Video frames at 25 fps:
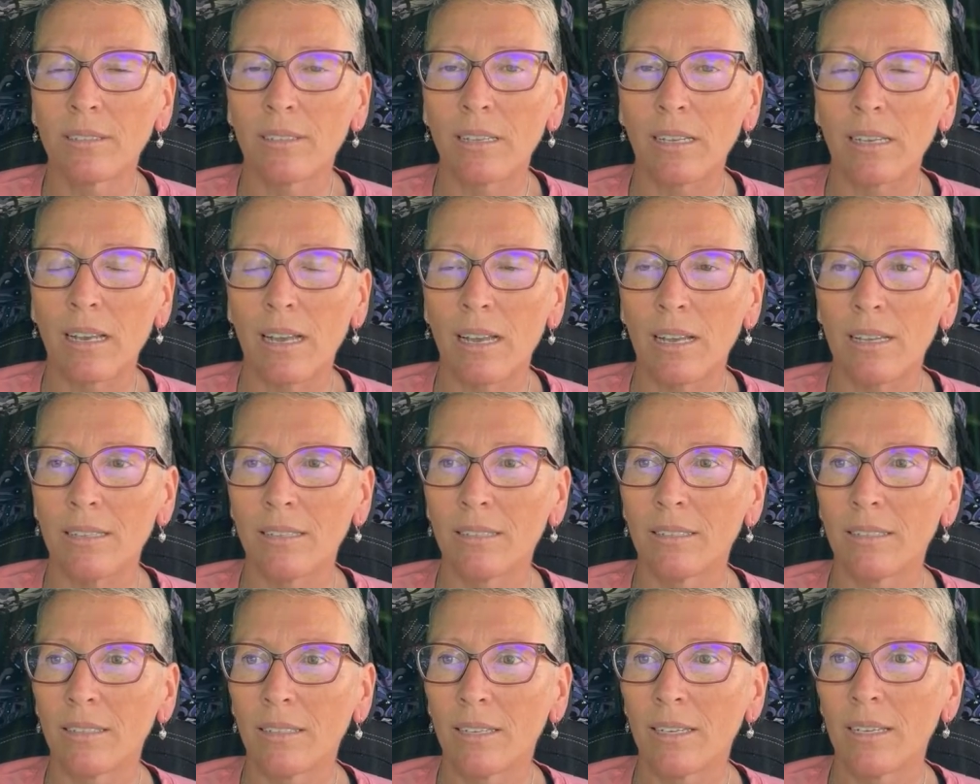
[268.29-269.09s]
I got
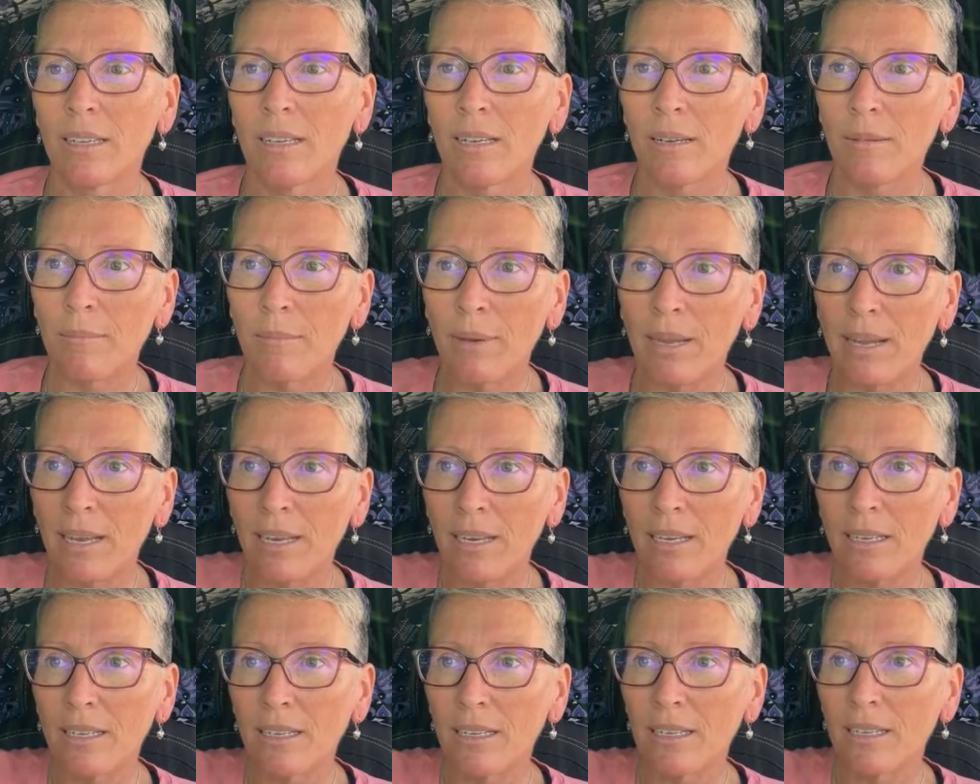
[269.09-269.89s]

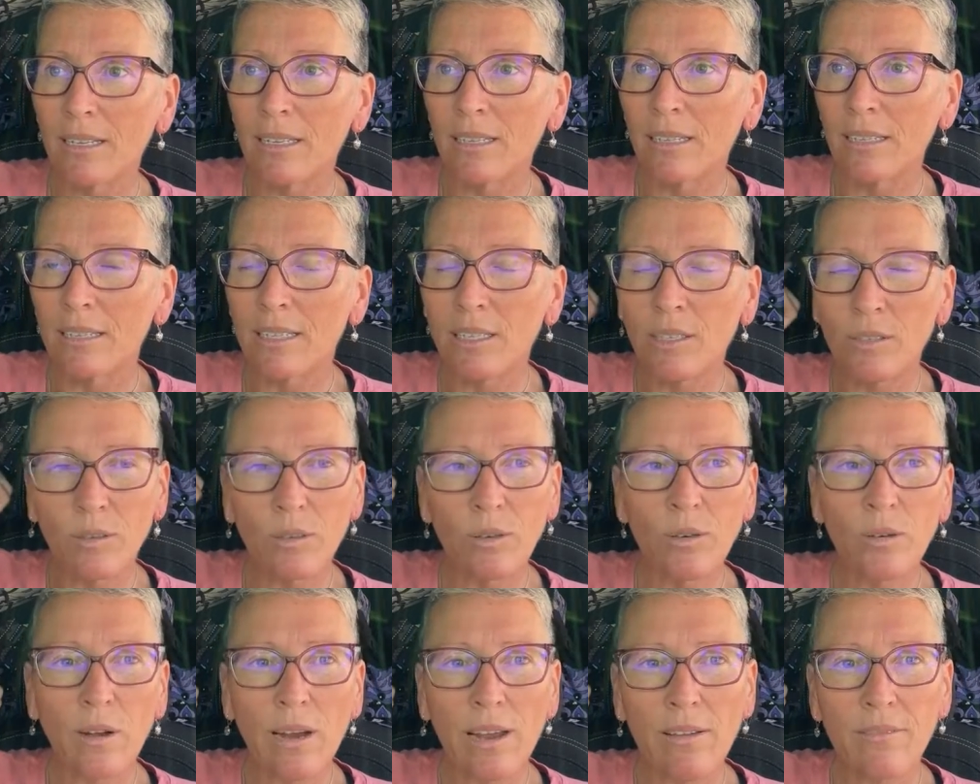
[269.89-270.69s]
my zero
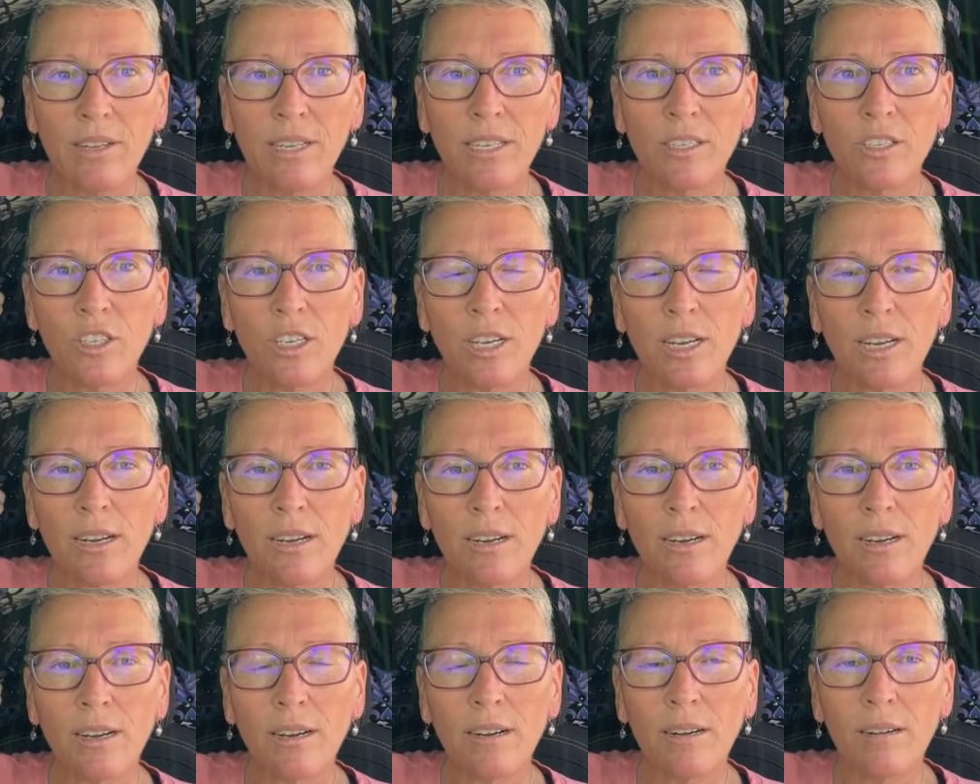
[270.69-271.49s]
gravity
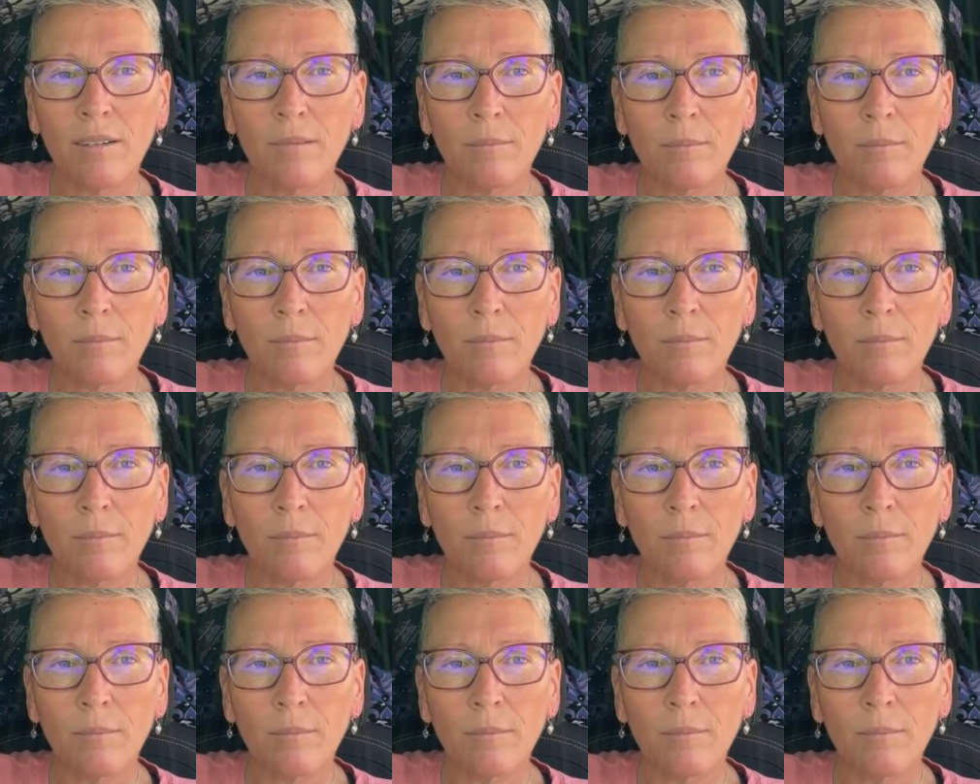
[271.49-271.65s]
chair,